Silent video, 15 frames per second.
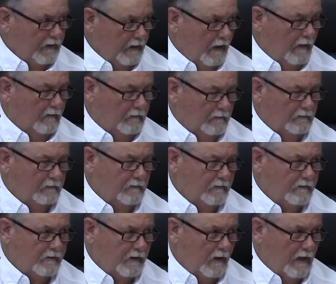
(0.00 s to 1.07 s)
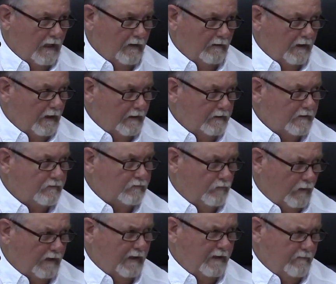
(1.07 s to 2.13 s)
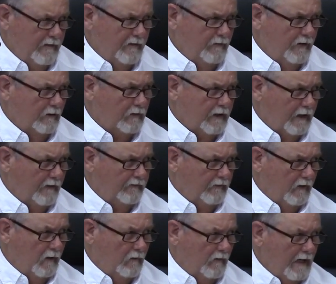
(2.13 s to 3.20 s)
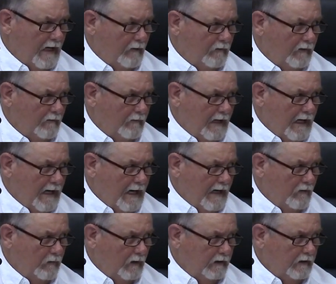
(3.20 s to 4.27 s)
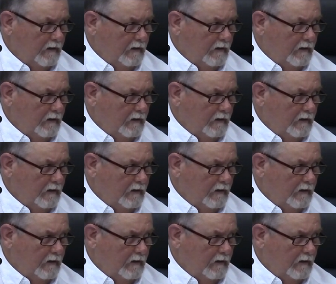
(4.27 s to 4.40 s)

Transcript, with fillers: Yeah. So I, I just, we need to be real careful on that one about how we,